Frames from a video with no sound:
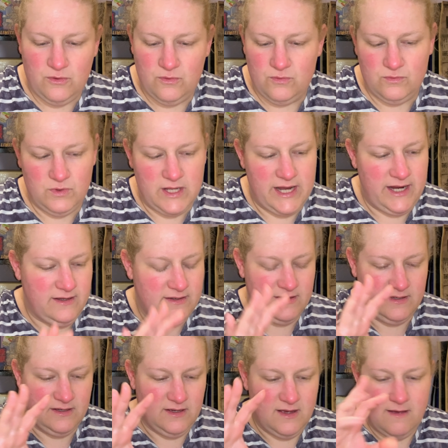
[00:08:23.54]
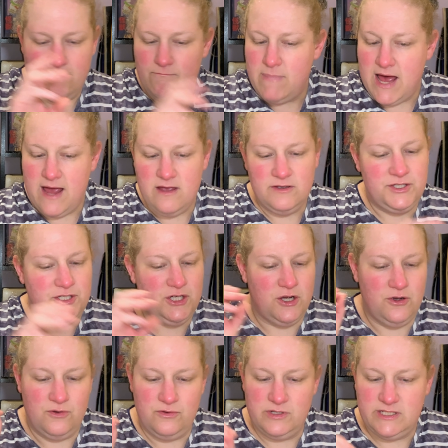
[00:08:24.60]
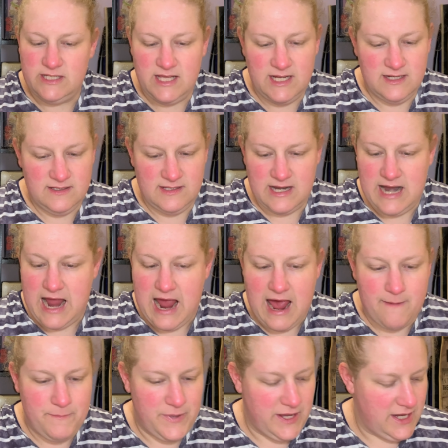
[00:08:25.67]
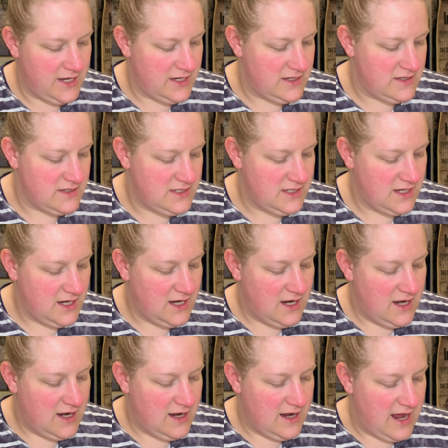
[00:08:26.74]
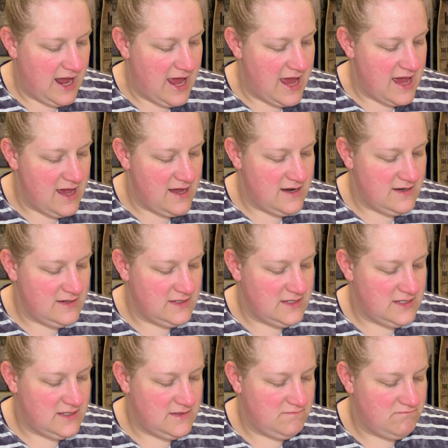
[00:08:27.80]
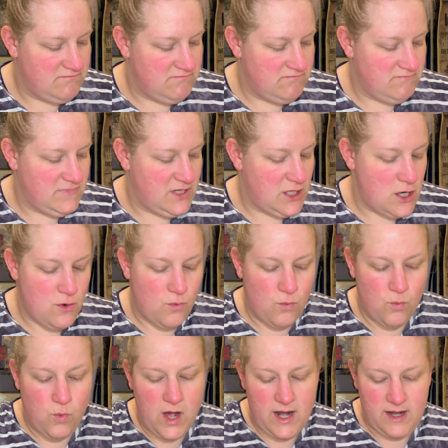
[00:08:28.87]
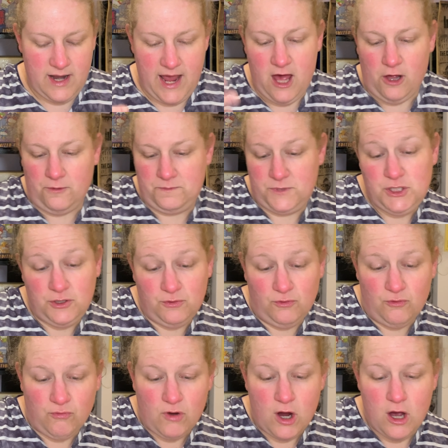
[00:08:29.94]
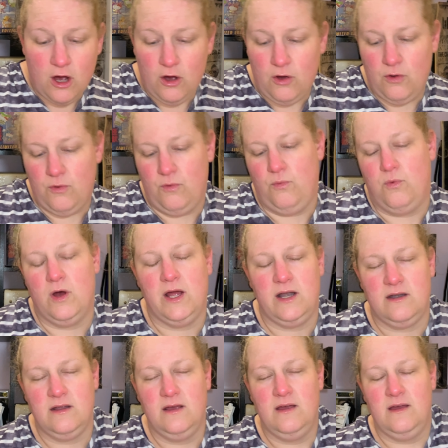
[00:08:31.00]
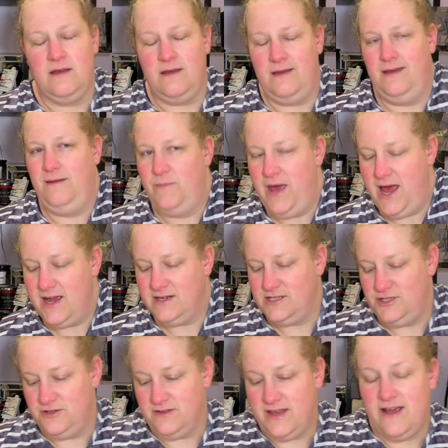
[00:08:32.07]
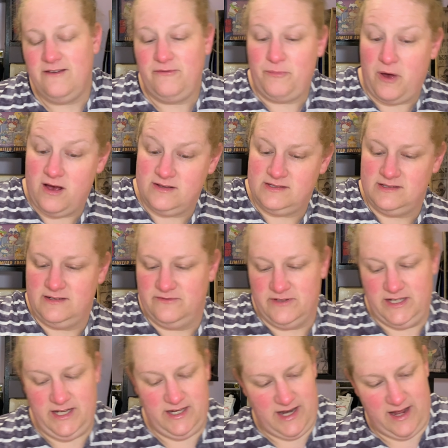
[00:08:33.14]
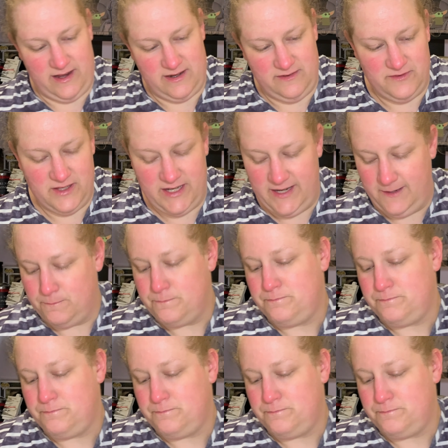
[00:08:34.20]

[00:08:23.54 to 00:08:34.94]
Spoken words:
like milestones, things that happened, and, what helped you grow, what impacted your life positively, negatively.